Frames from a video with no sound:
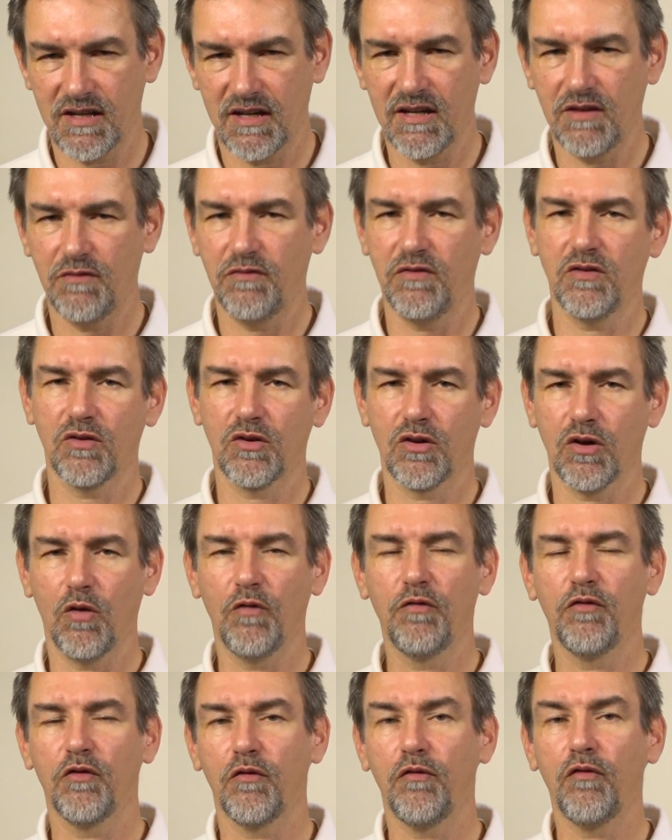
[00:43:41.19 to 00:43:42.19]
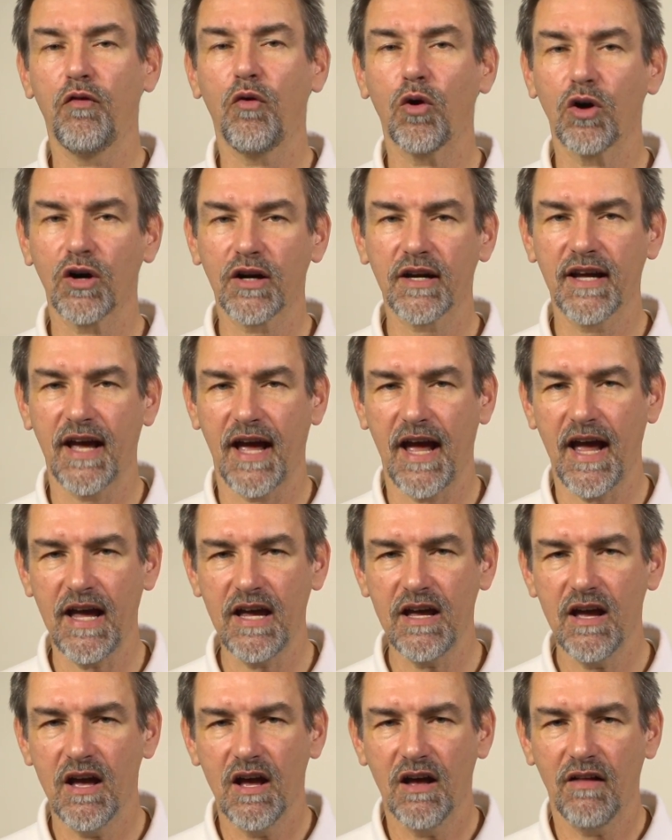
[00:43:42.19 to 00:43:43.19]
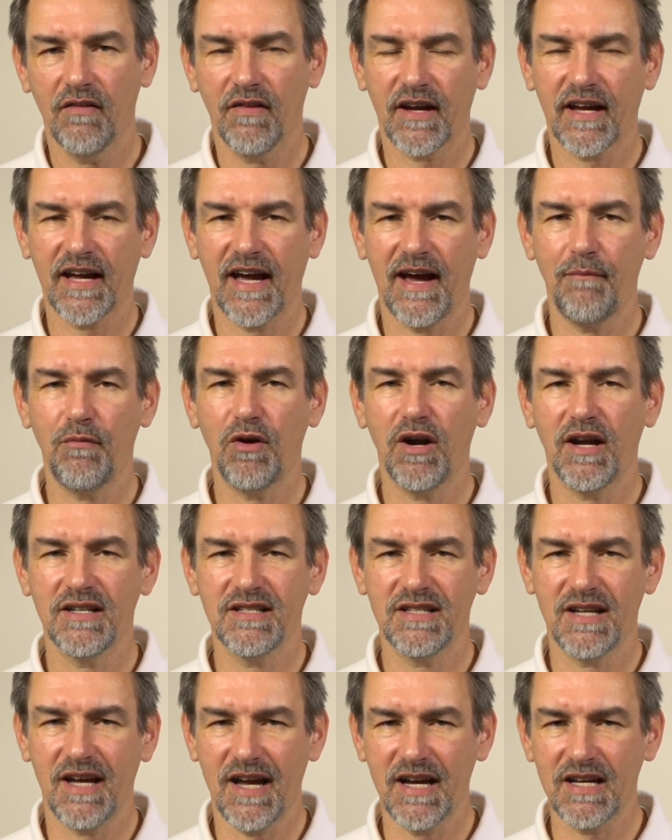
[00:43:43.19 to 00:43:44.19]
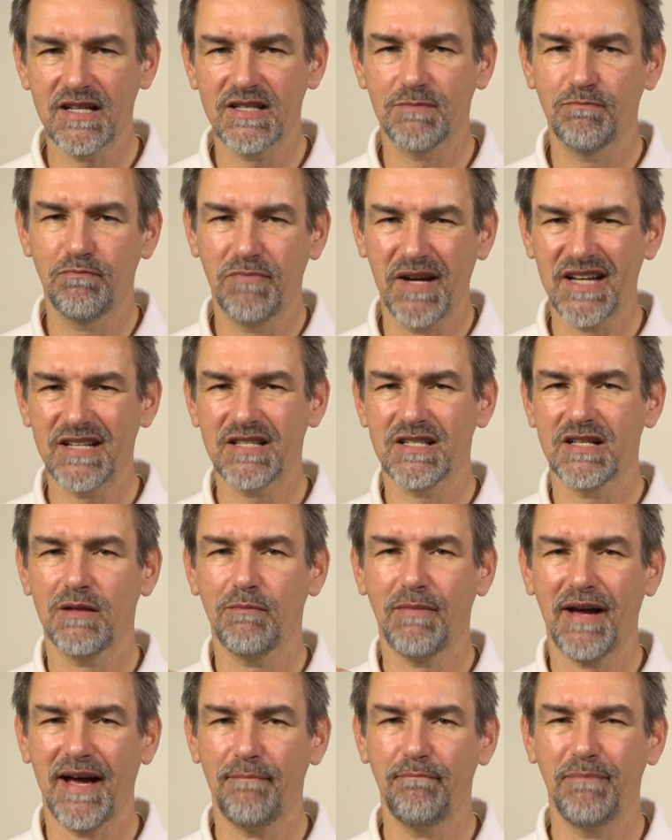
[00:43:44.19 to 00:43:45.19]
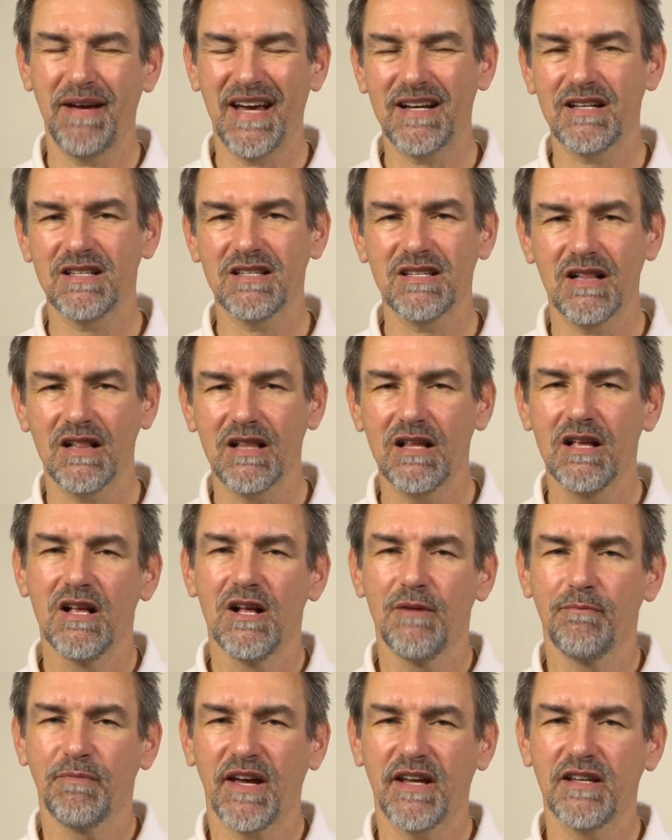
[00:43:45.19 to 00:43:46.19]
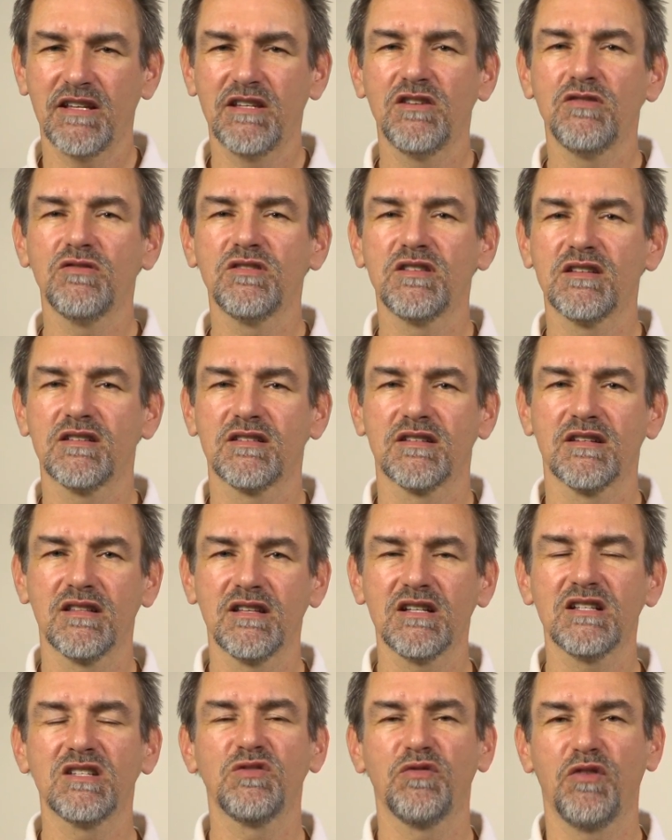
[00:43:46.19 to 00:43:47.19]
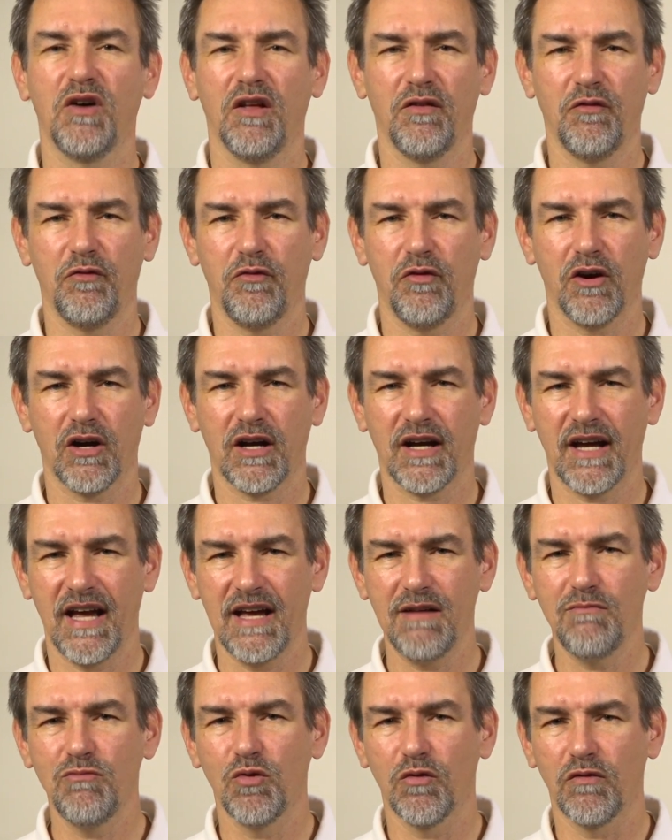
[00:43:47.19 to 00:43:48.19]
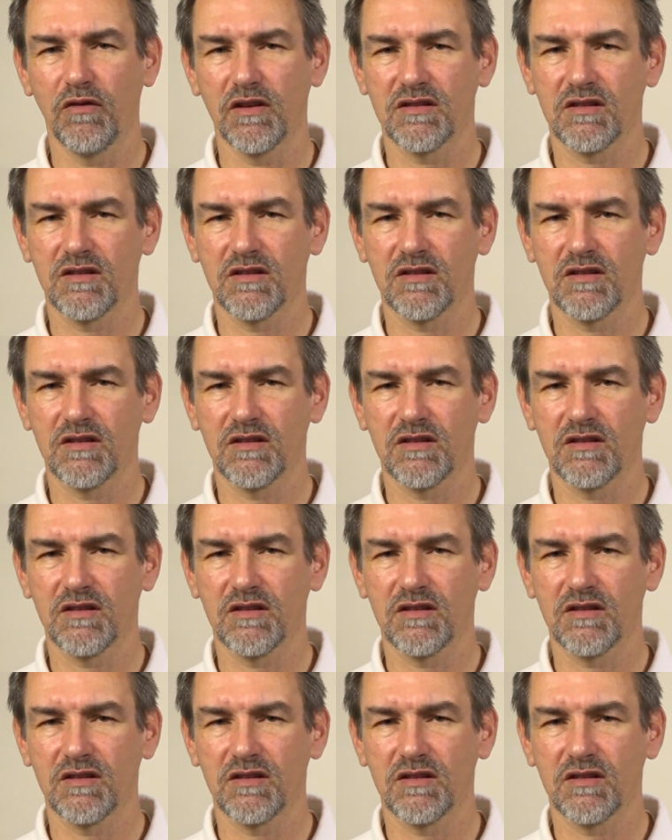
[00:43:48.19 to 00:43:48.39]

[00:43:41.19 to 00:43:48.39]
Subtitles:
And if you go for 4K, the camera takes pixel by pixel and uses this for the 4K movie.